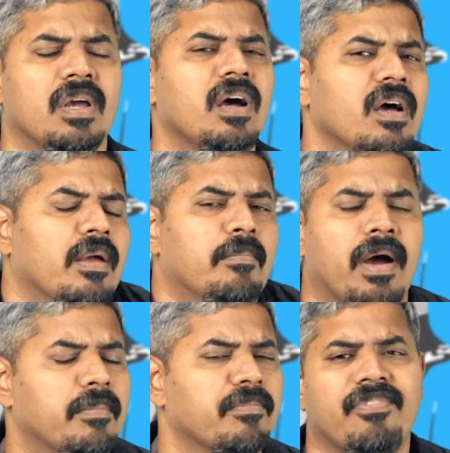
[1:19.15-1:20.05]
Yeah,
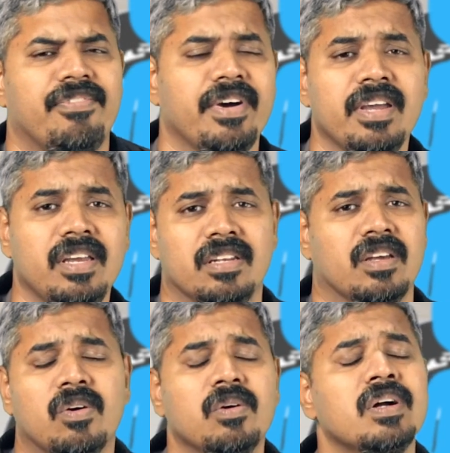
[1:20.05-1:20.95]
I'm fine,
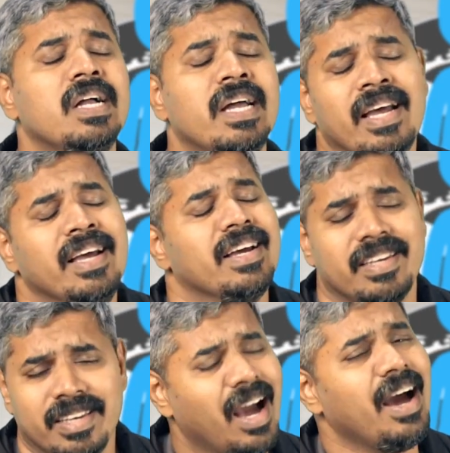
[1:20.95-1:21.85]

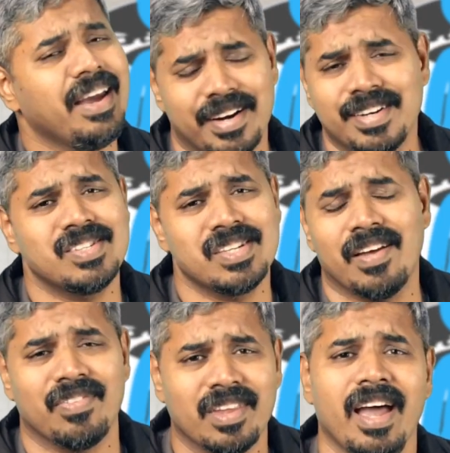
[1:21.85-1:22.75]
Yeah, I
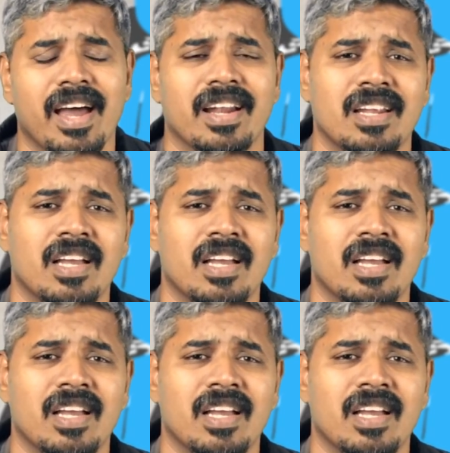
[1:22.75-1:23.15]
understand that.